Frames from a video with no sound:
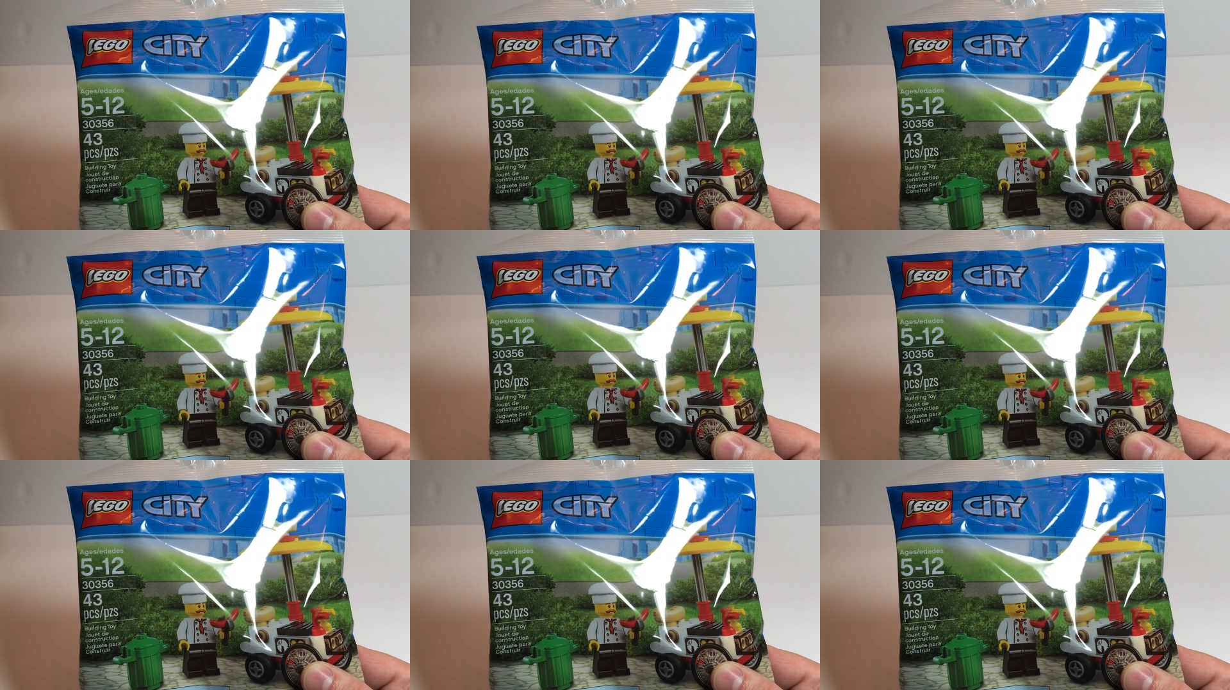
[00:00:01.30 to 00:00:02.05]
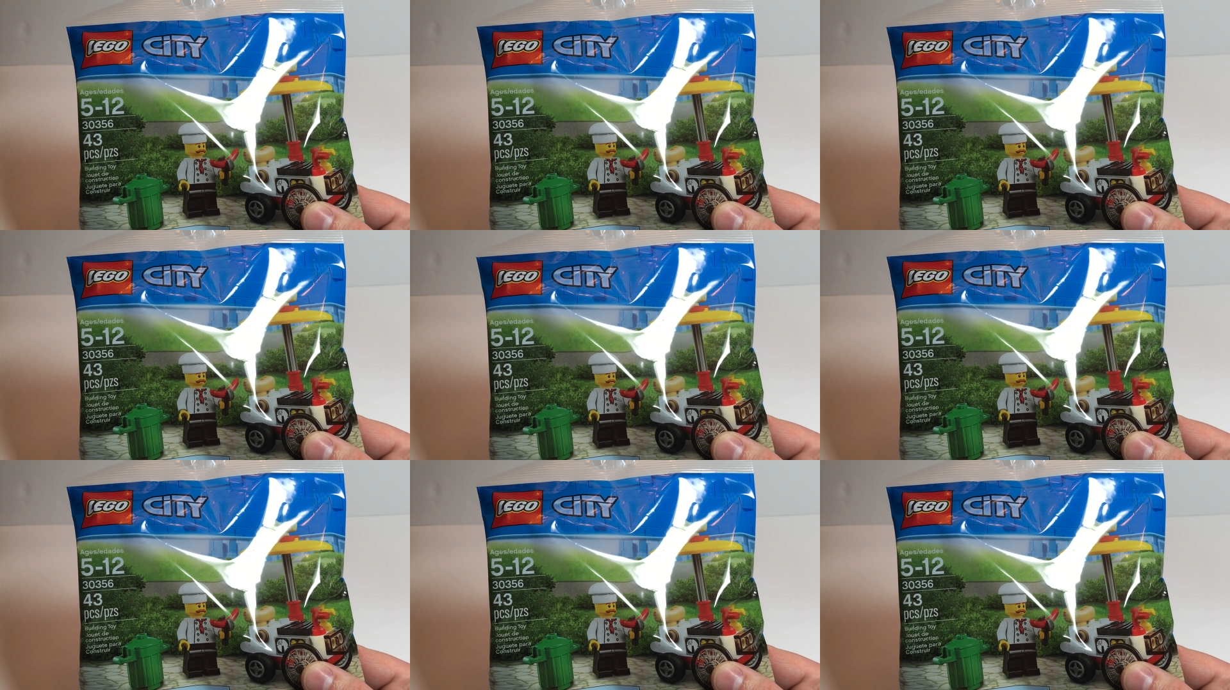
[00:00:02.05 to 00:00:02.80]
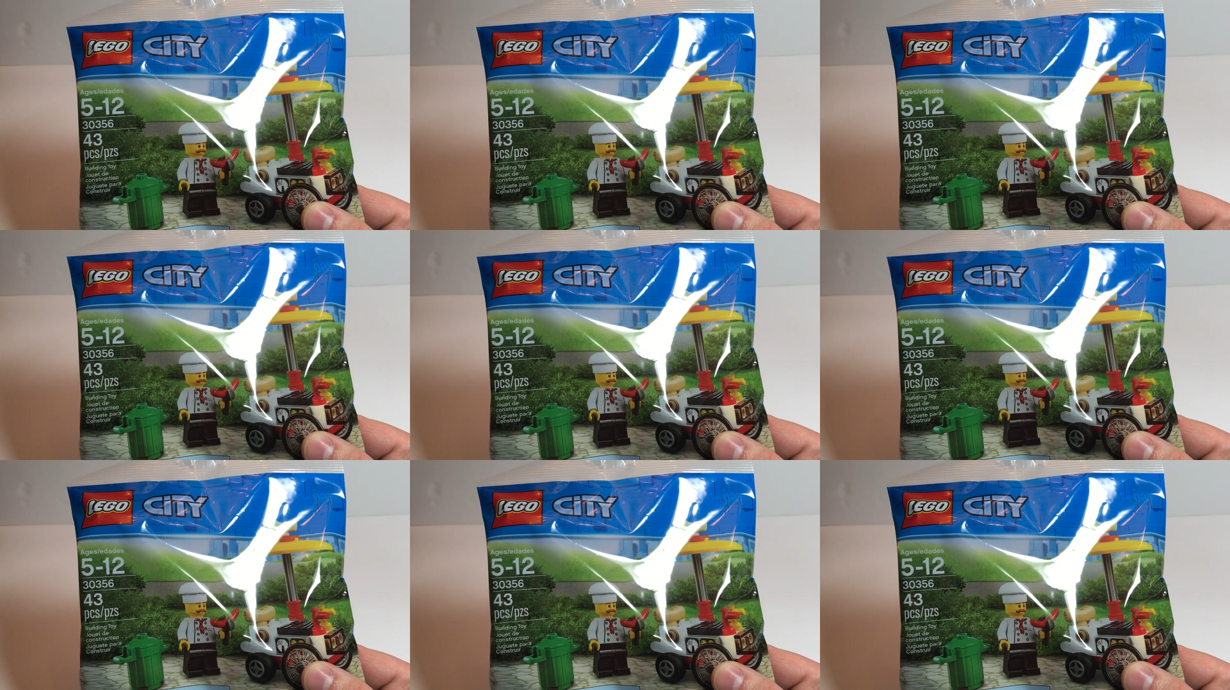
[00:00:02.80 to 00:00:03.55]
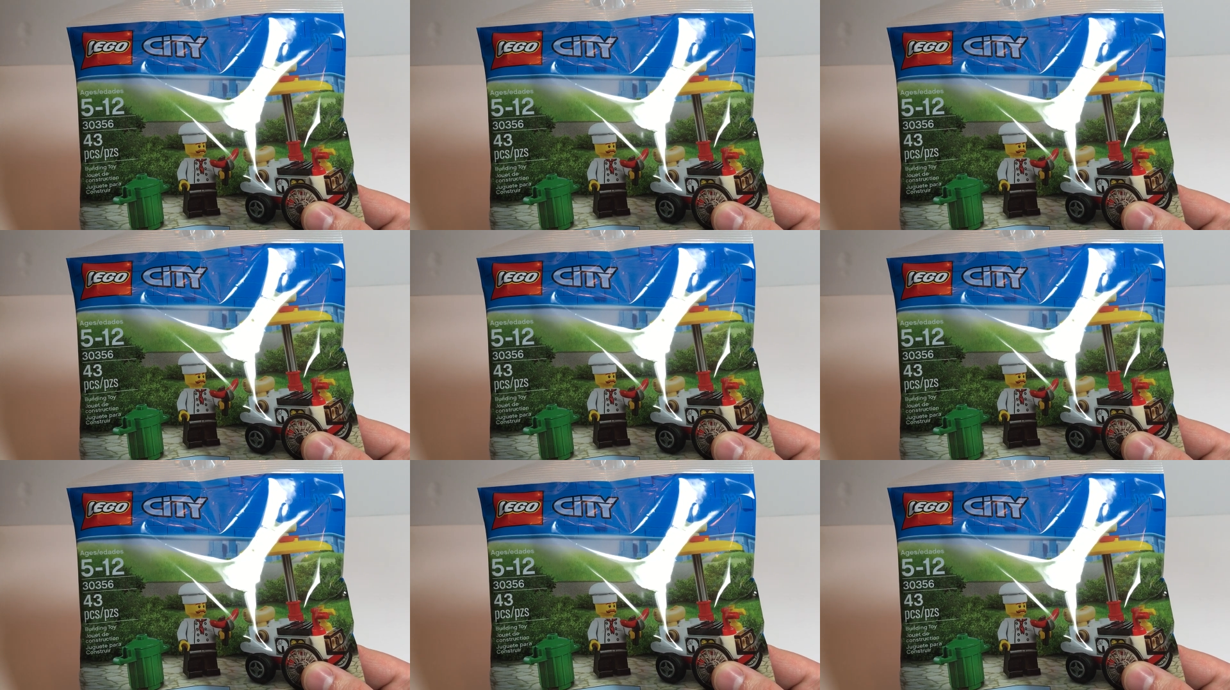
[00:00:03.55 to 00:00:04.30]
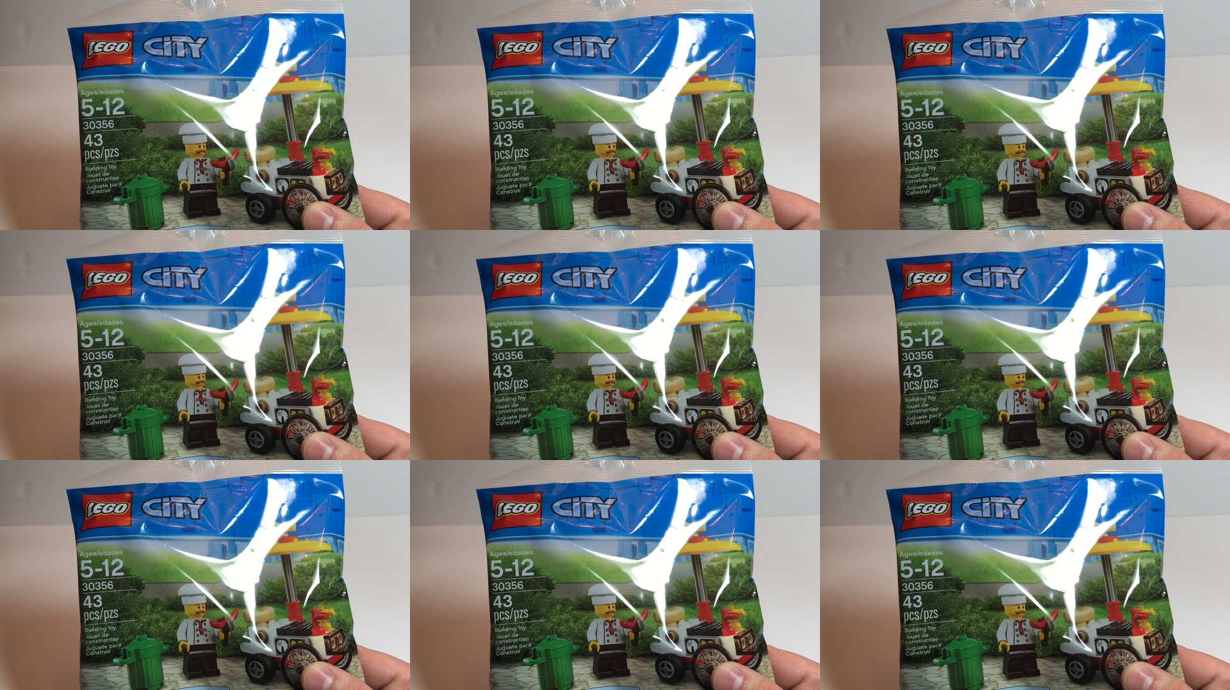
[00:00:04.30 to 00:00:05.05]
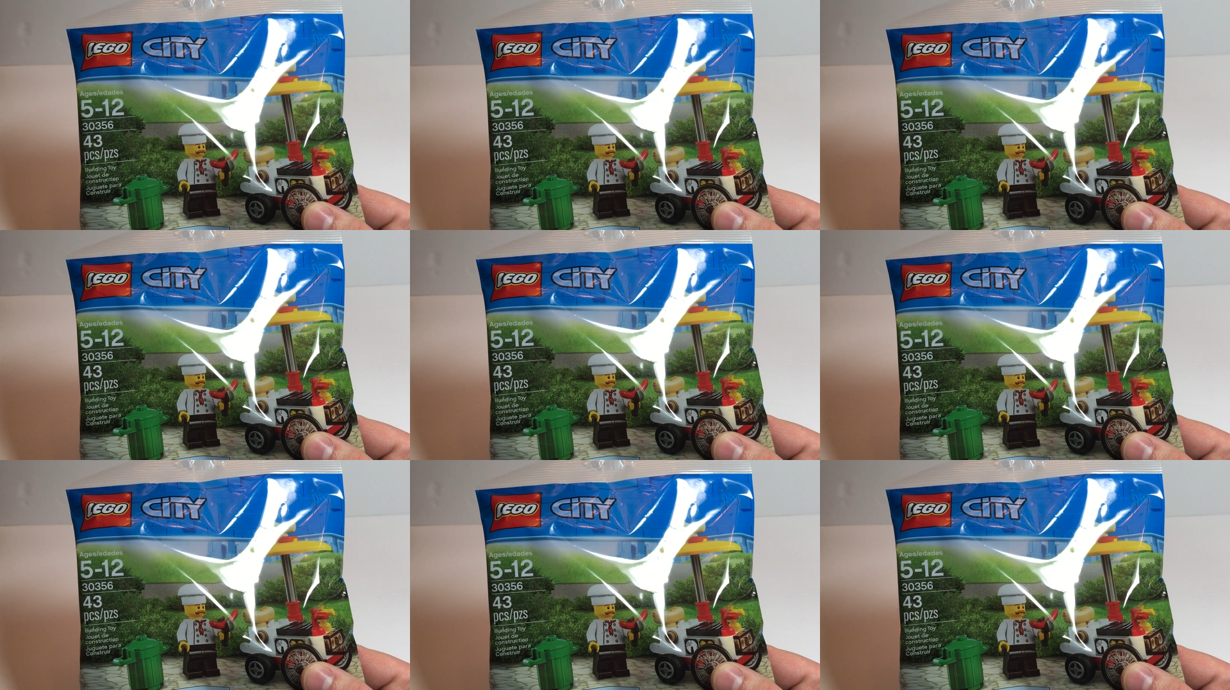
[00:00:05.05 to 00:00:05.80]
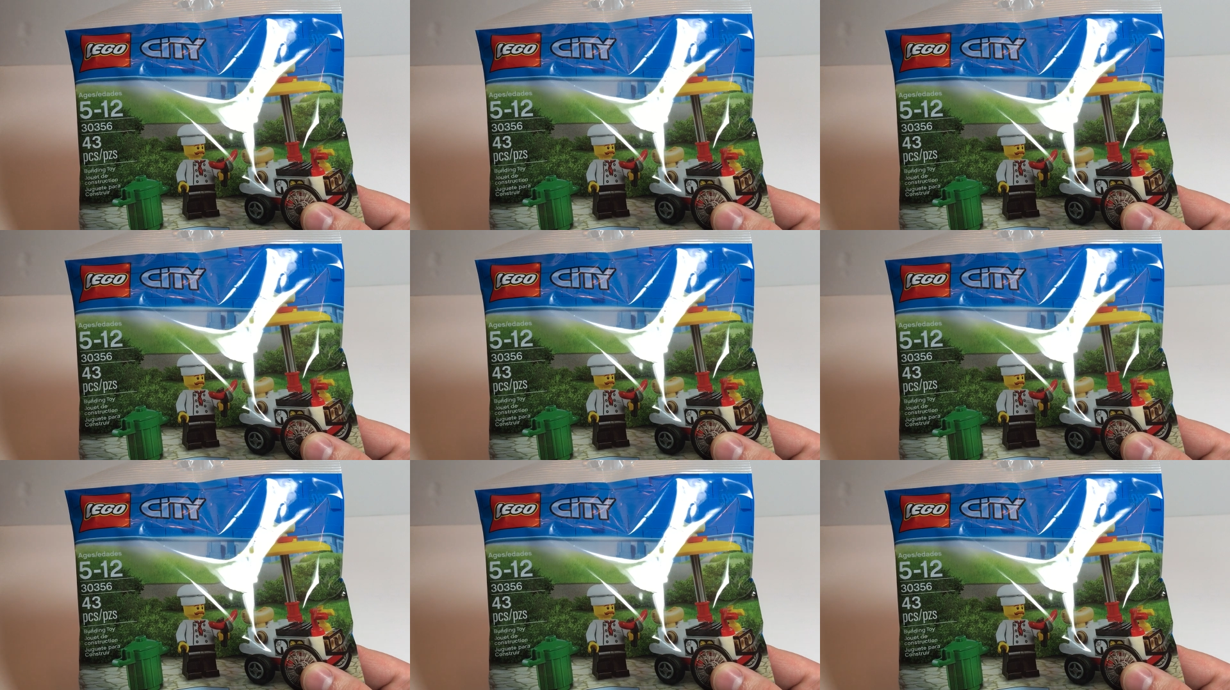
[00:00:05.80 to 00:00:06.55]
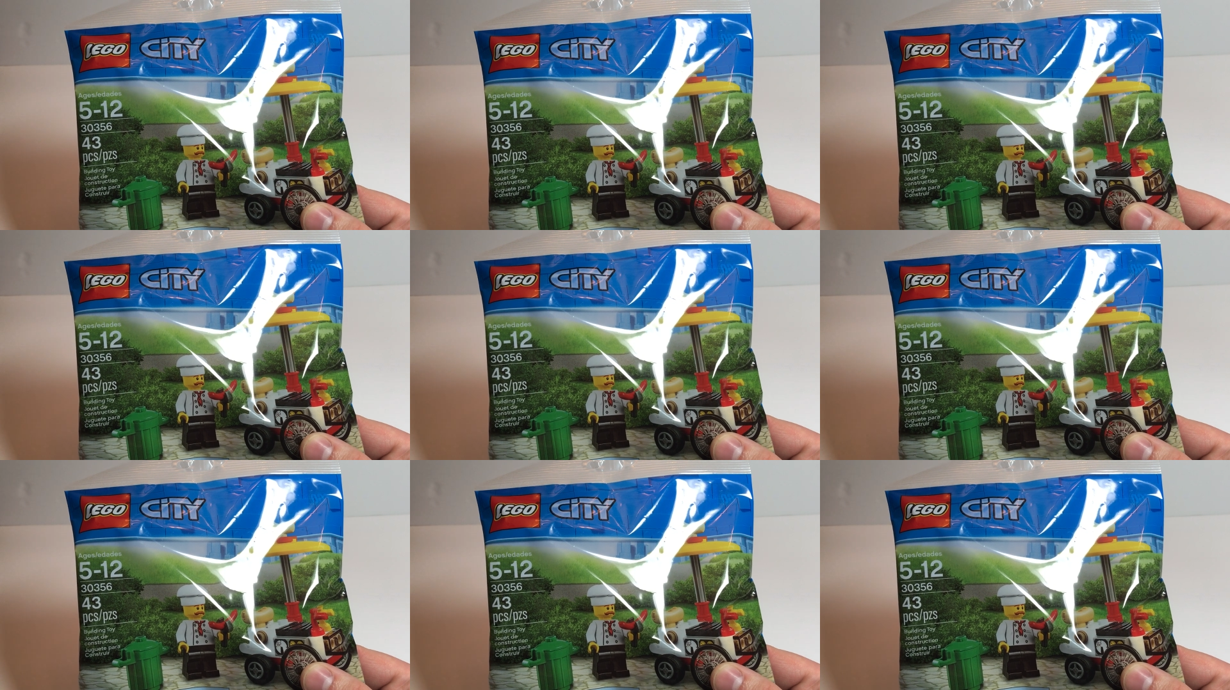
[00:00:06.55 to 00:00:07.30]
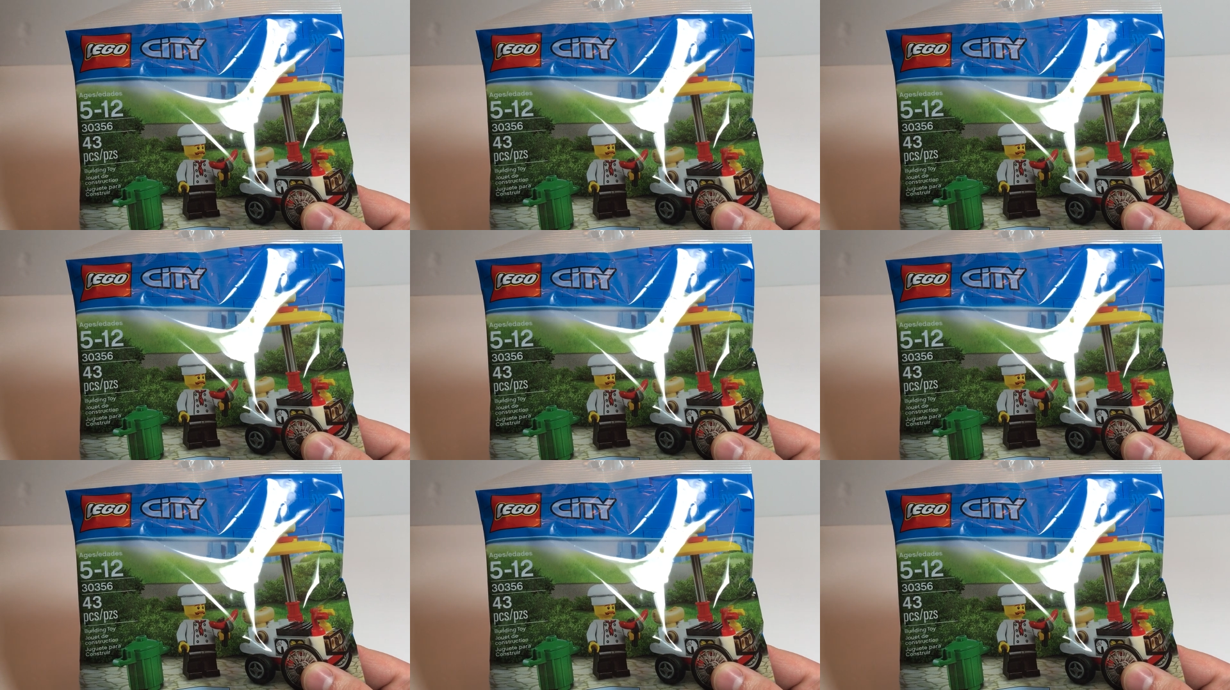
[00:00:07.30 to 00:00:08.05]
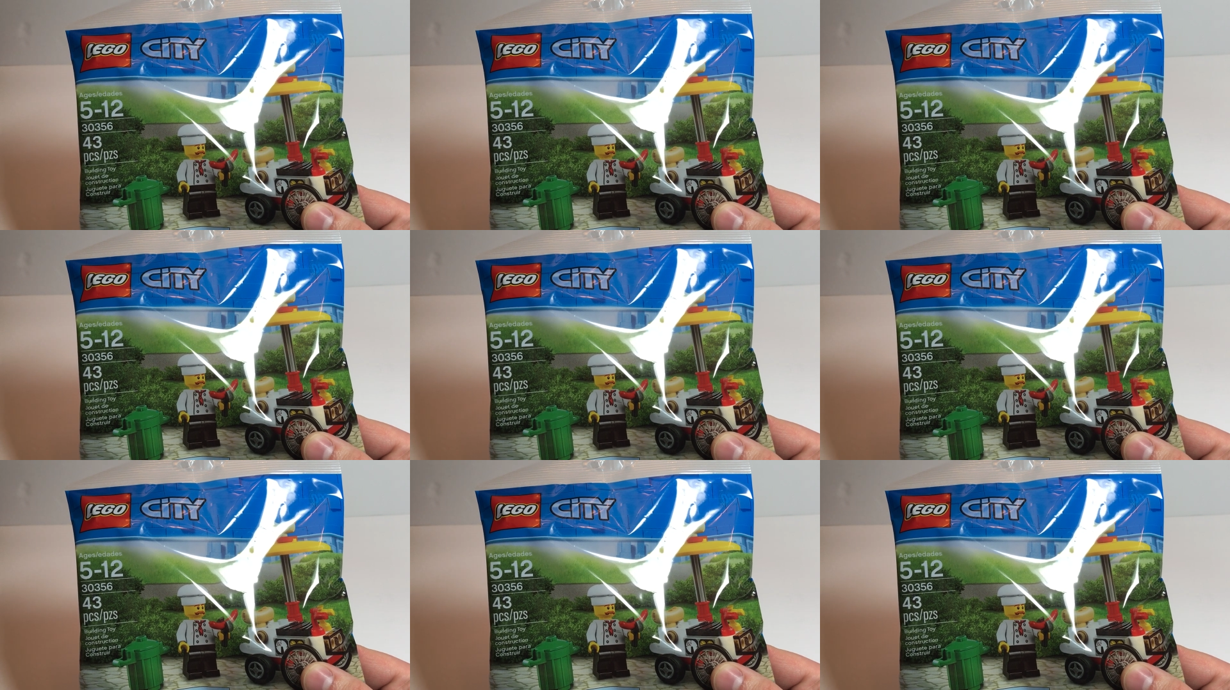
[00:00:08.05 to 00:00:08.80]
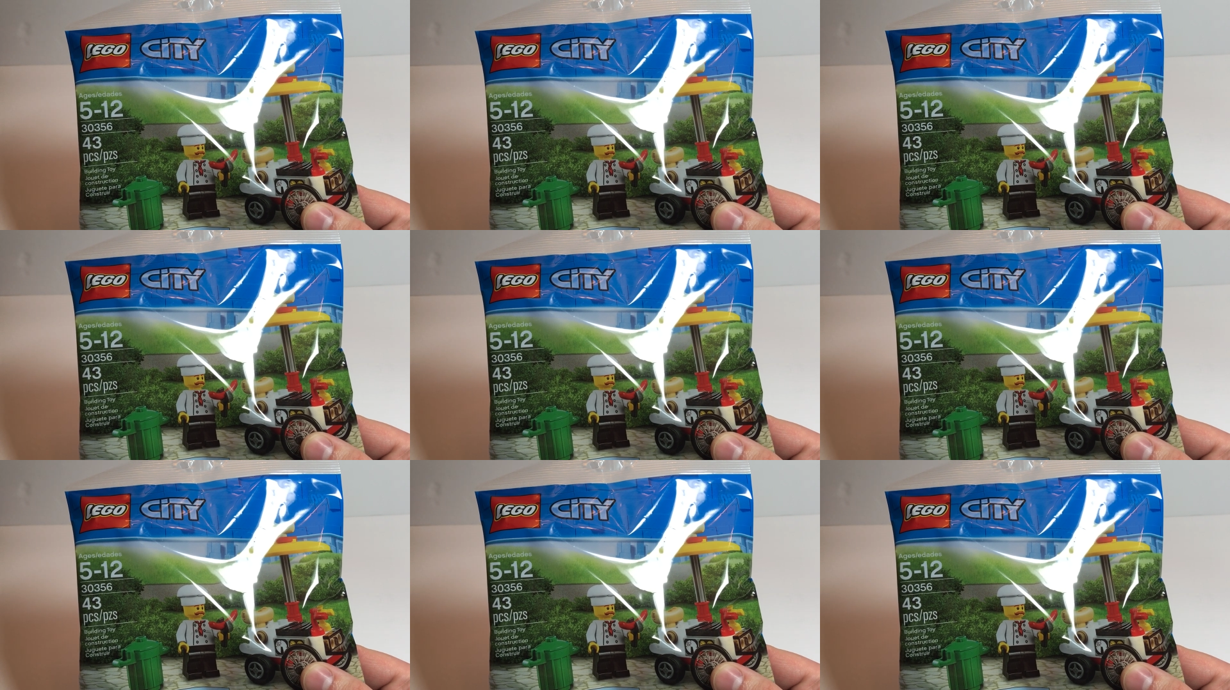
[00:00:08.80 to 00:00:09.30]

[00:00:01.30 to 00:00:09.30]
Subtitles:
[unreadable: no face in view]